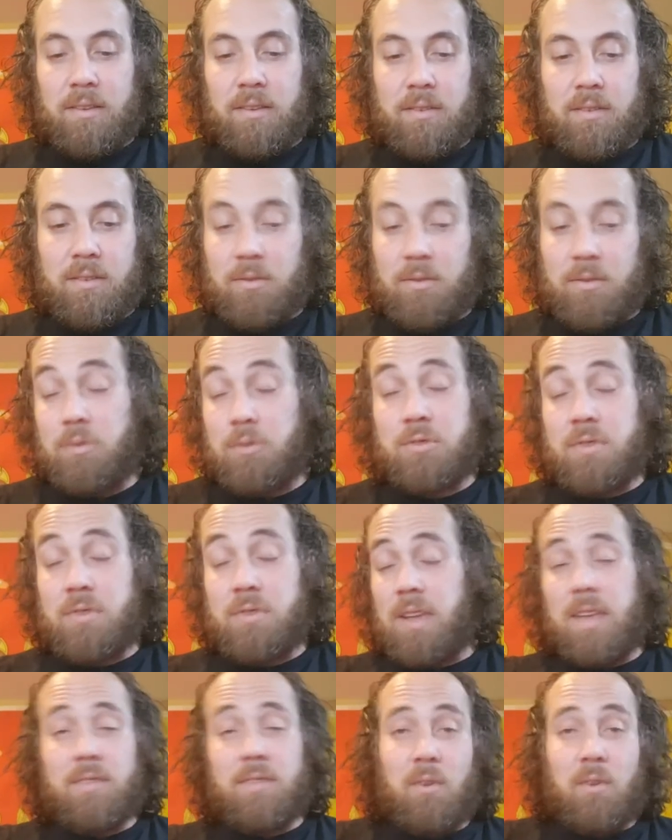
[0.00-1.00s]
or I
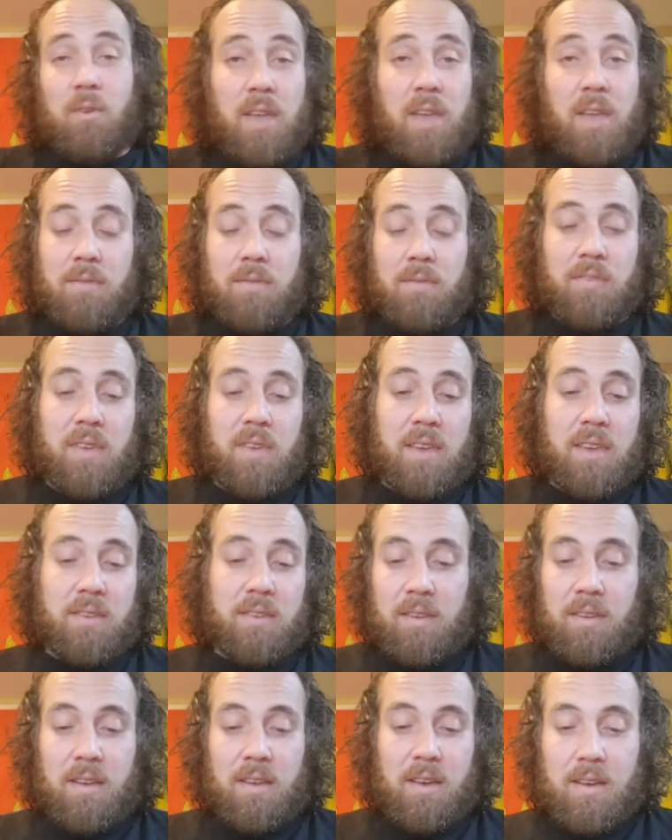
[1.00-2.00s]
guess all you have to say is,
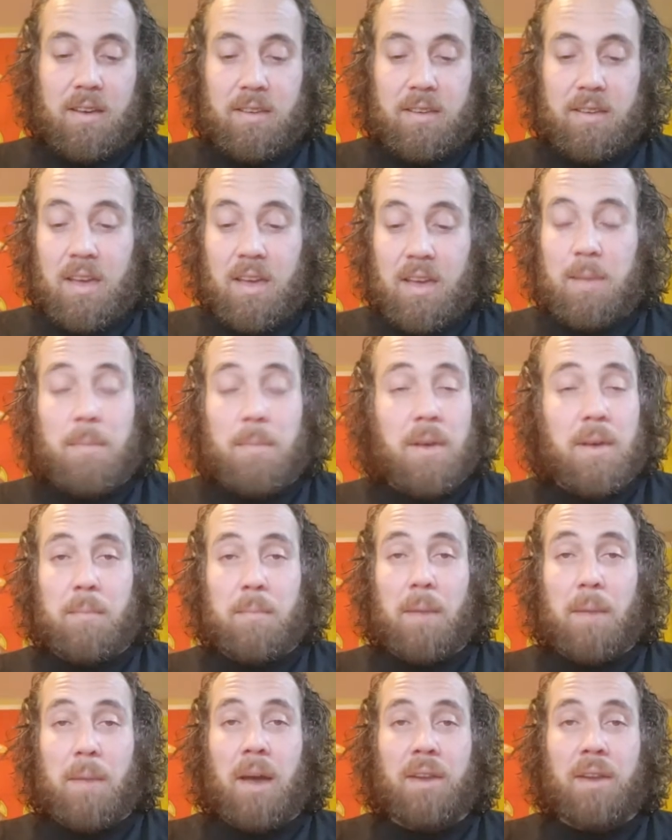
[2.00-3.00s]
yeah, I'm a
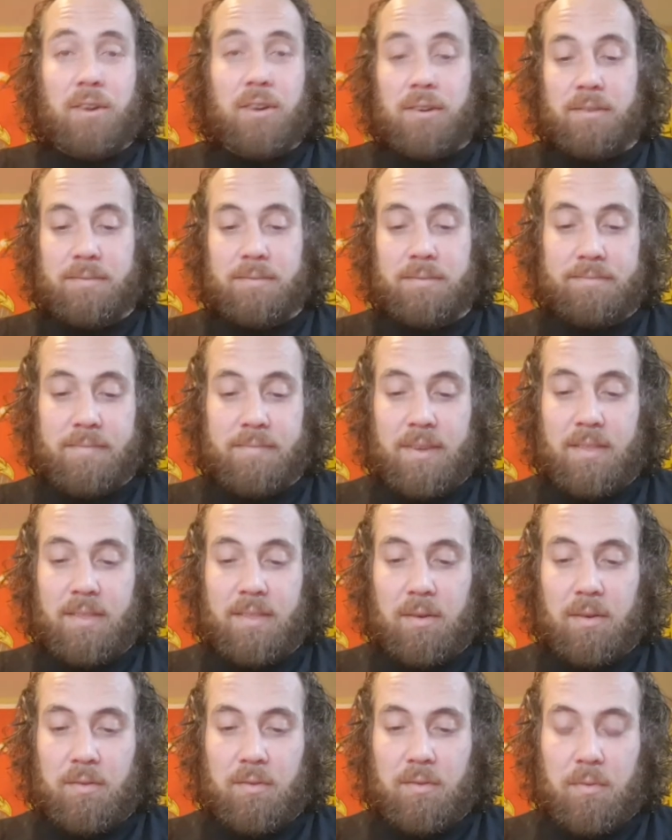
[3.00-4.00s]
minor, and
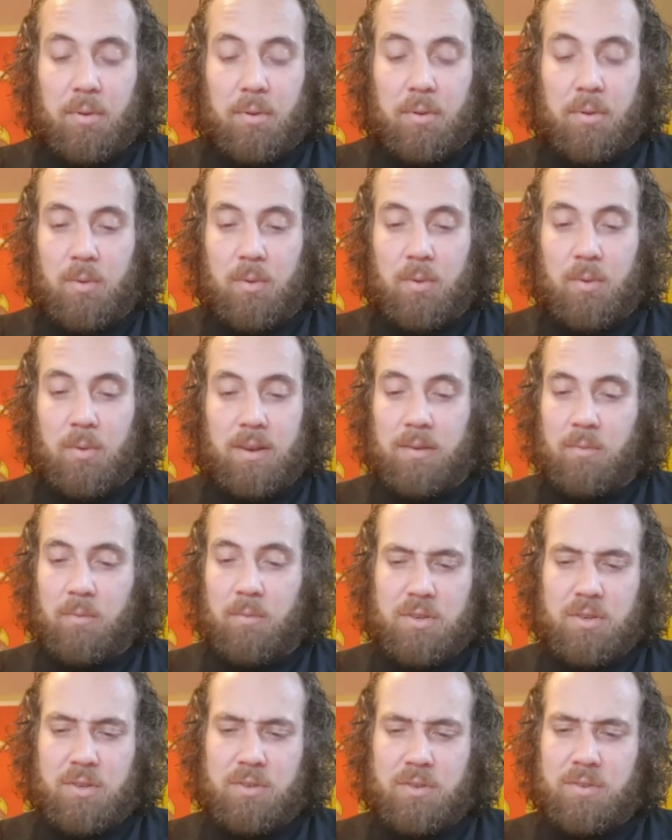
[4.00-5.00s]
they're putting you in,
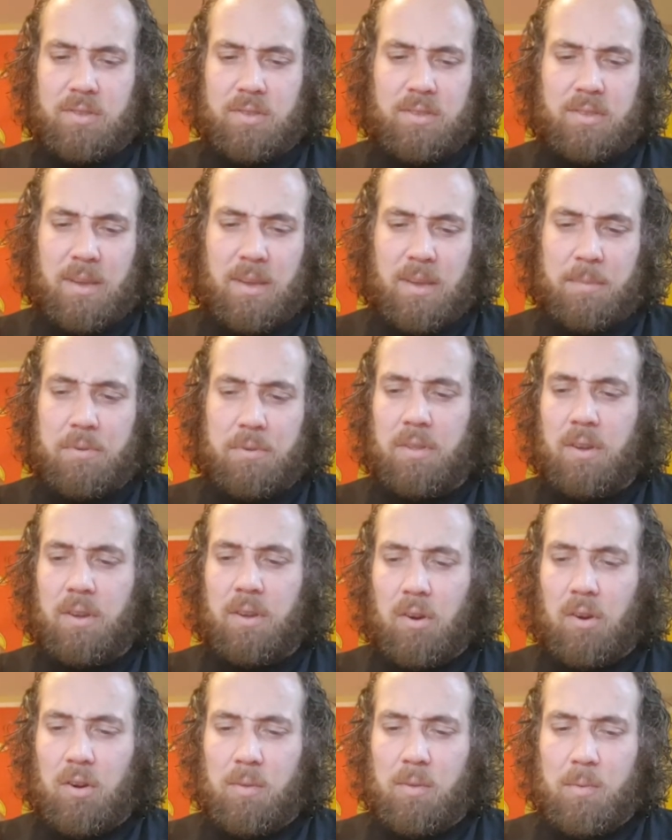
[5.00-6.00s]
which is absolutely
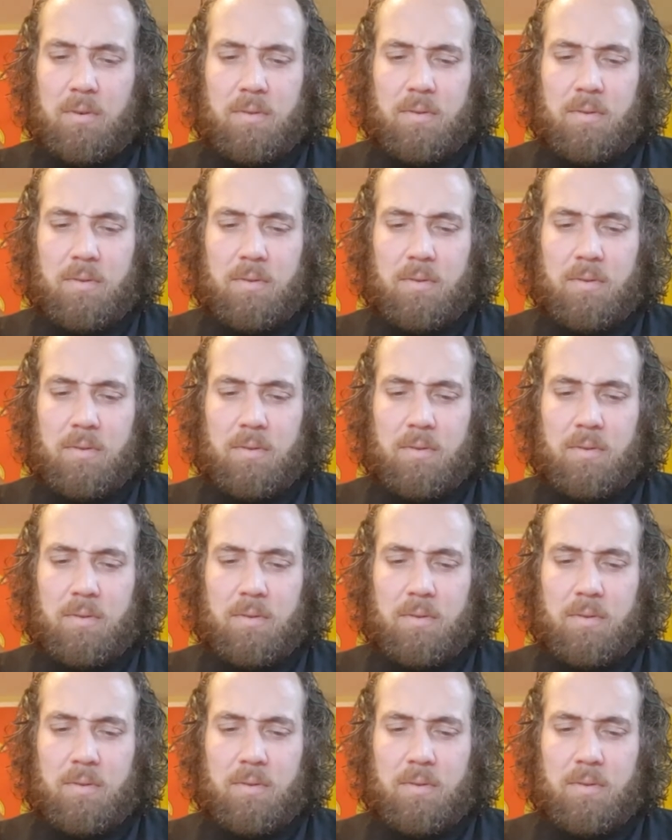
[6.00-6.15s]
horrible,